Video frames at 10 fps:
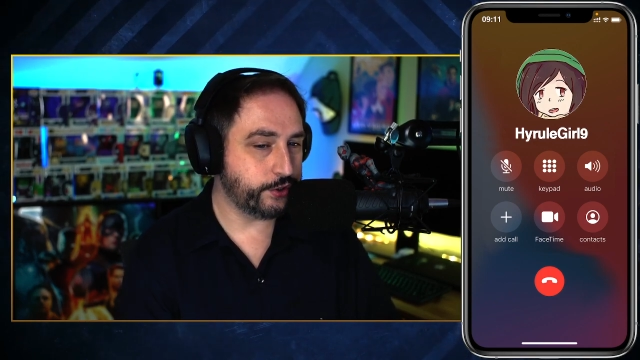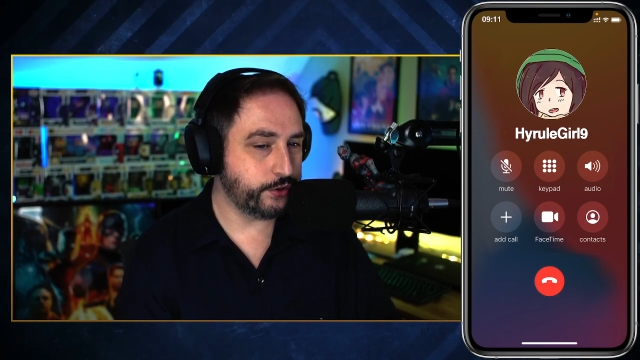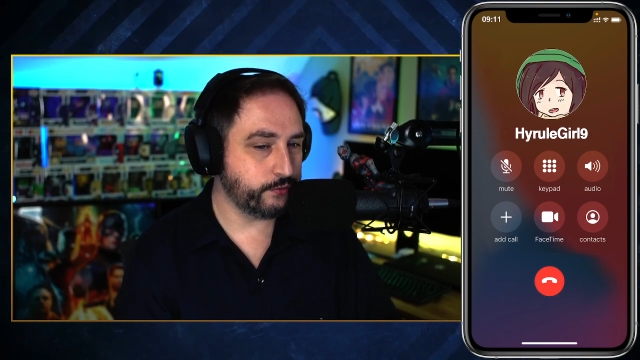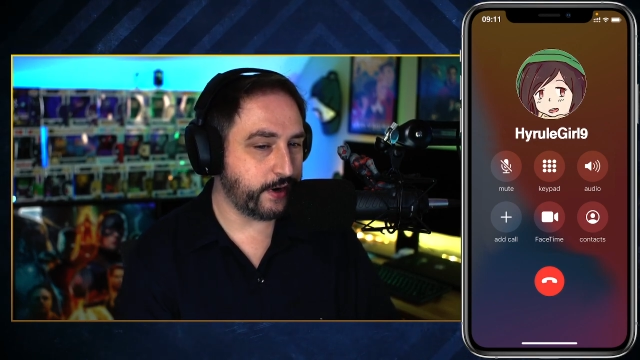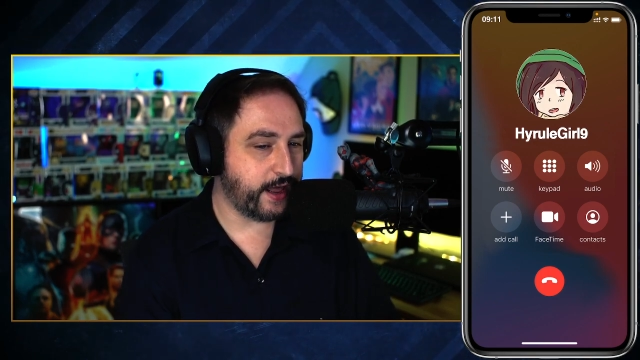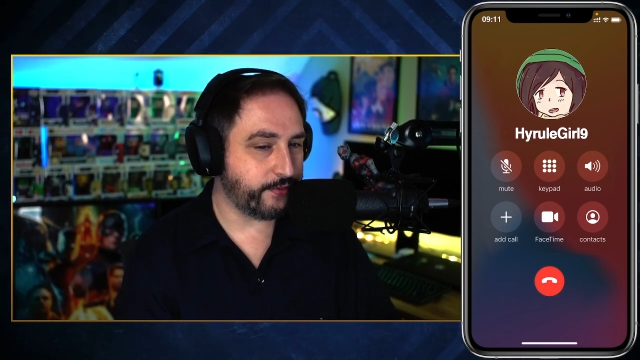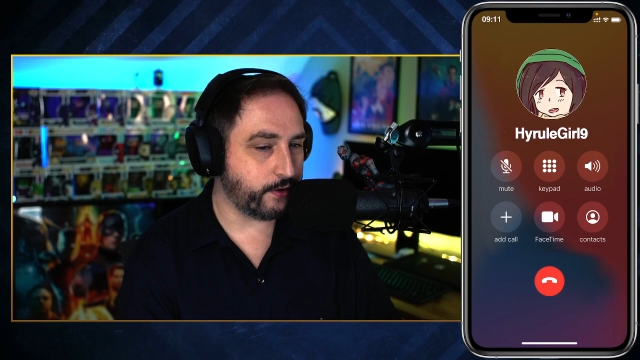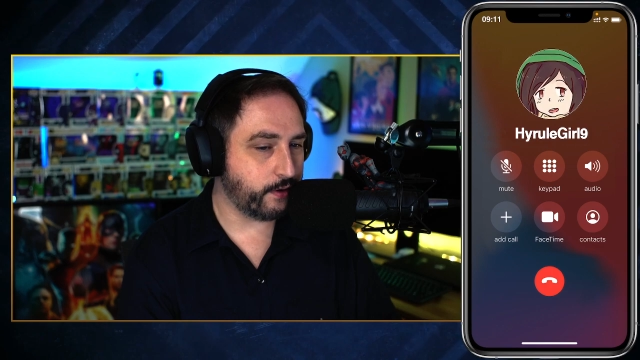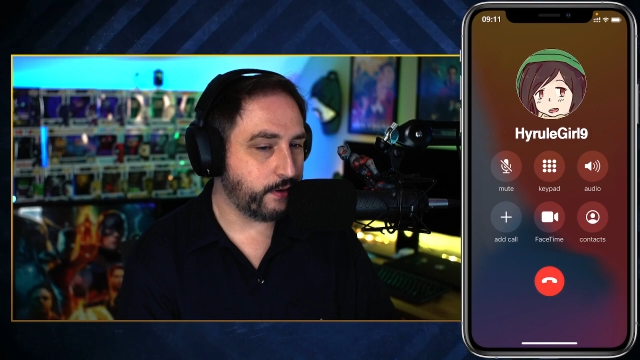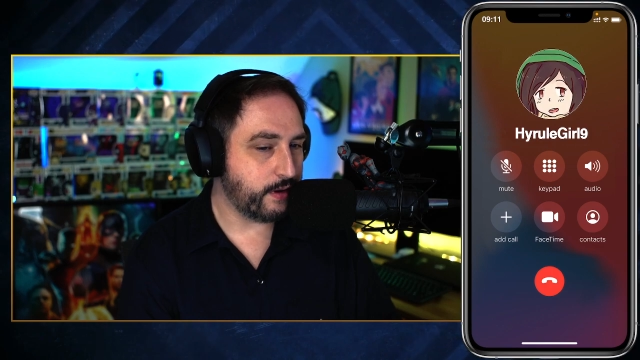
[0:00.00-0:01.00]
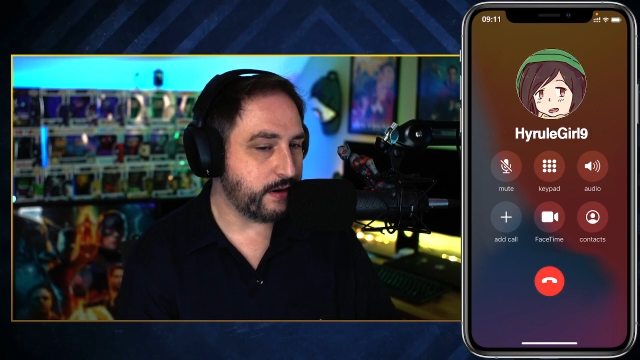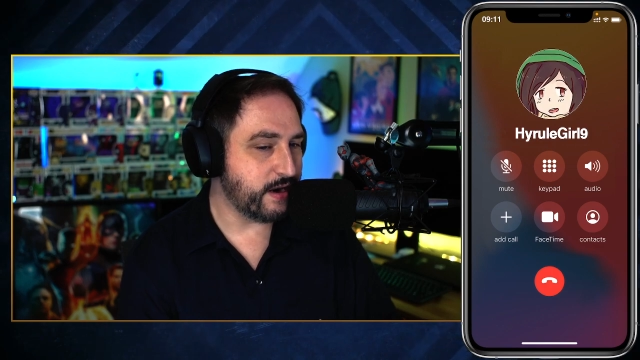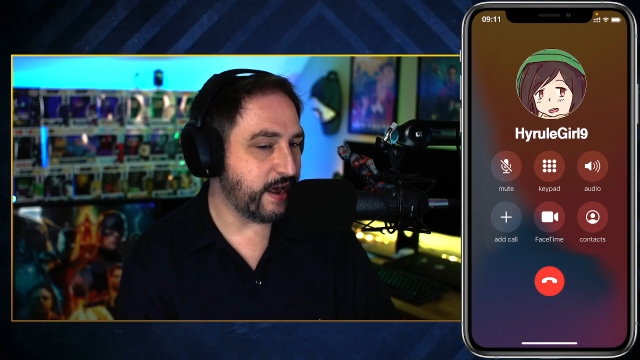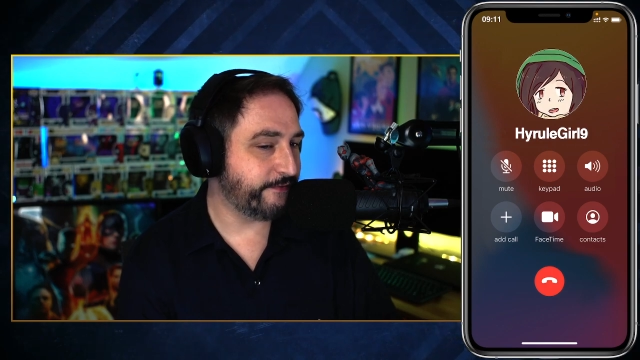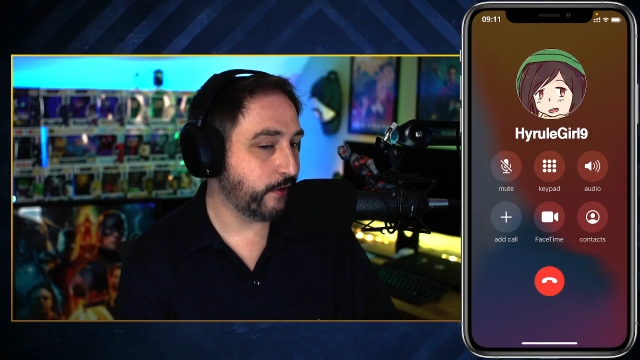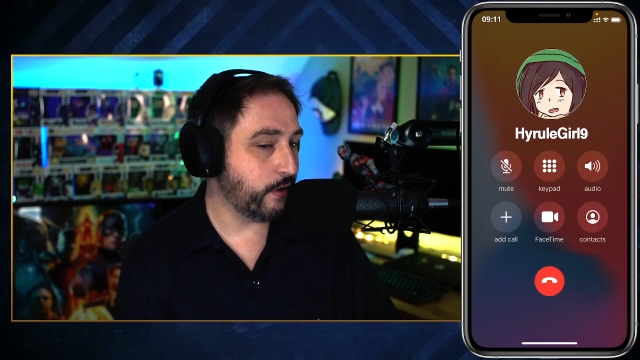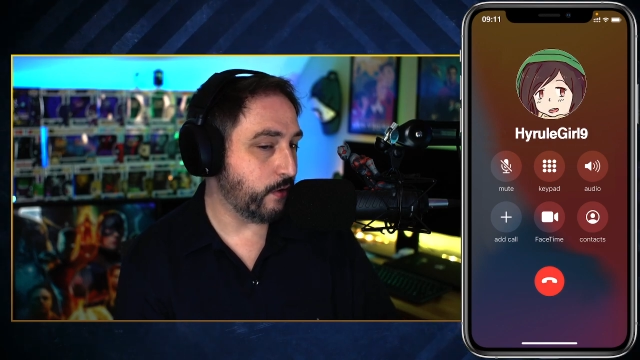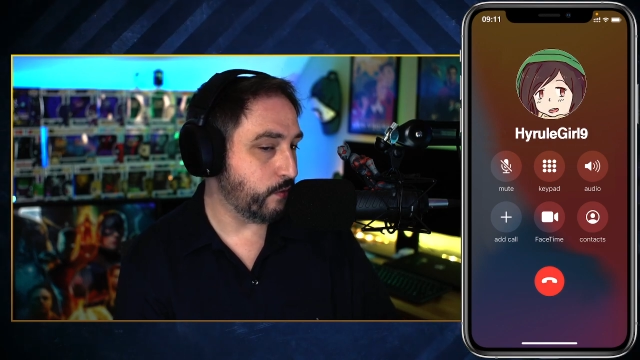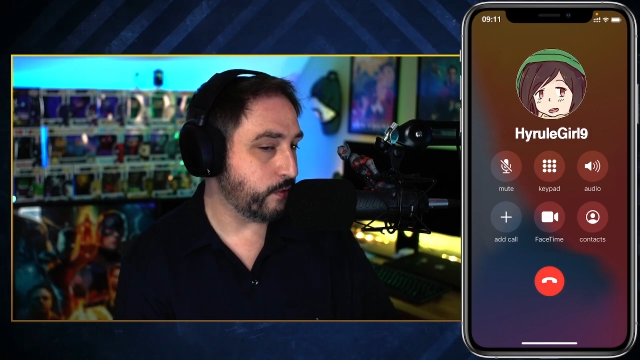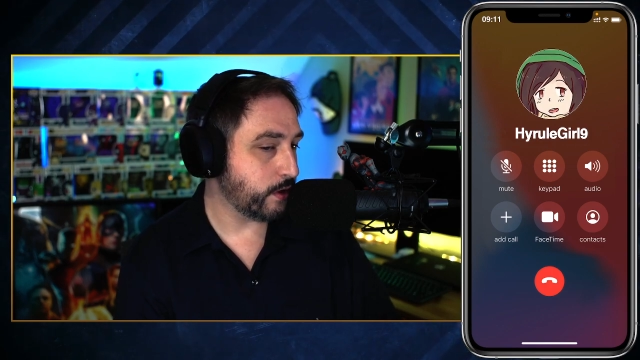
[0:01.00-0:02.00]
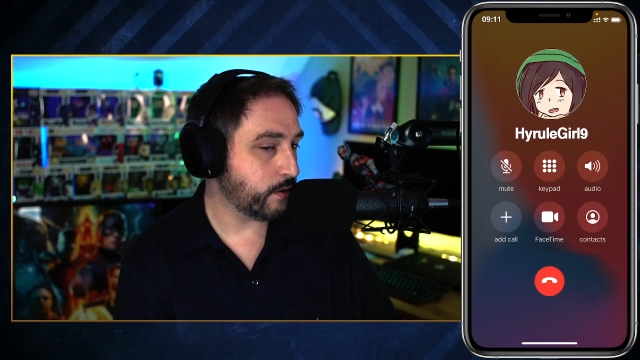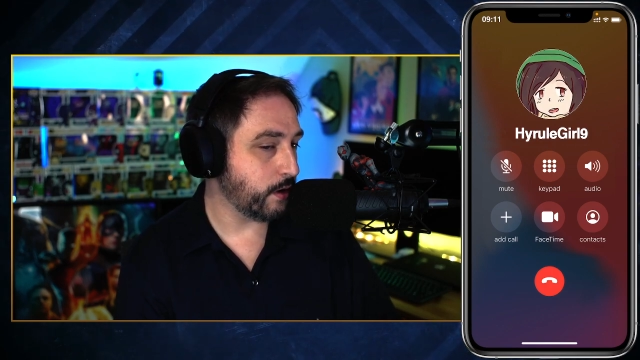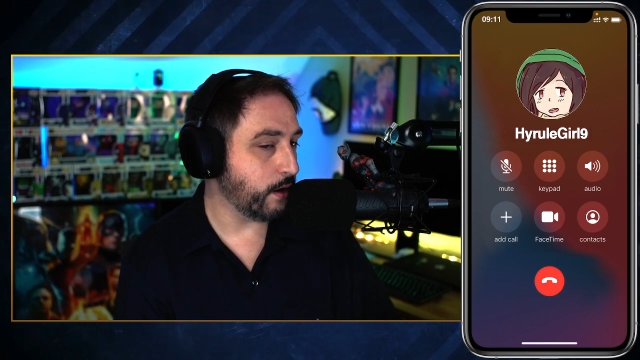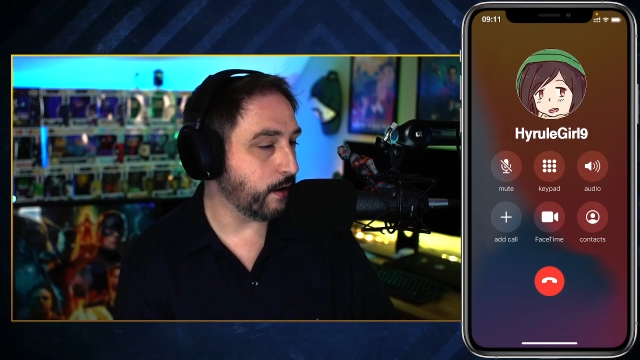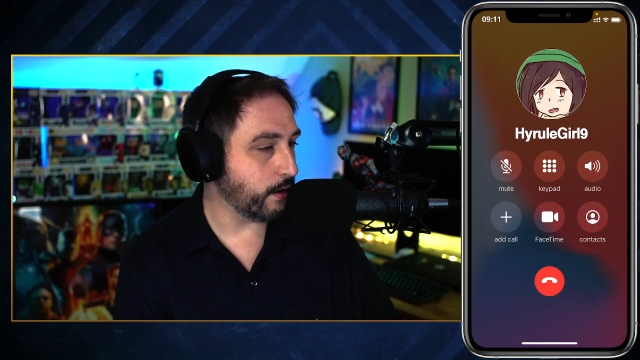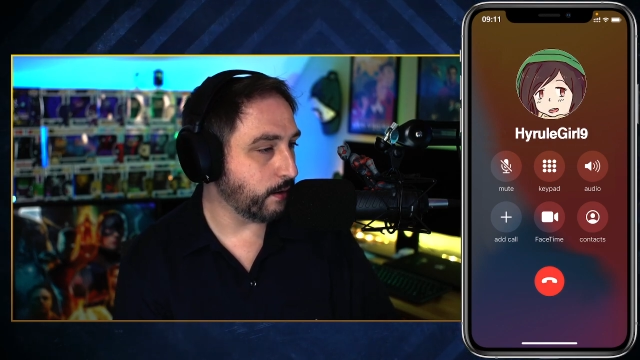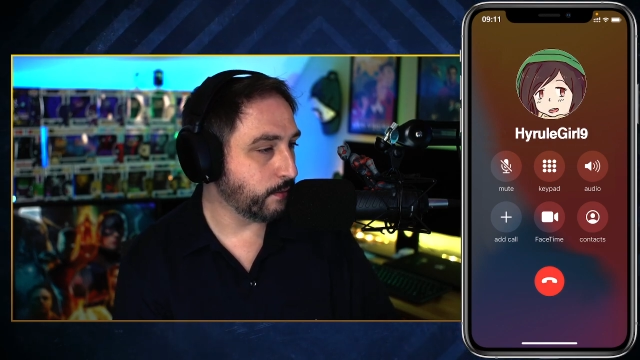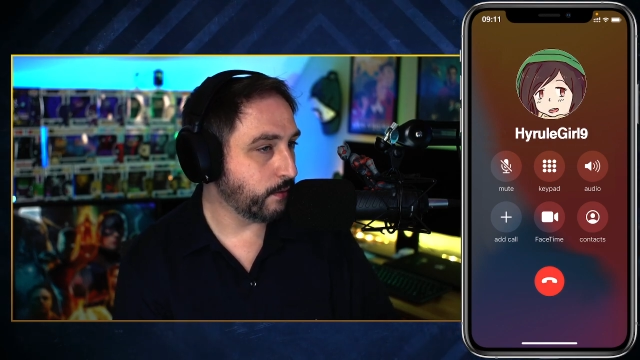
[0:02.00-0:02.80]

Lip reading: you rather never own a car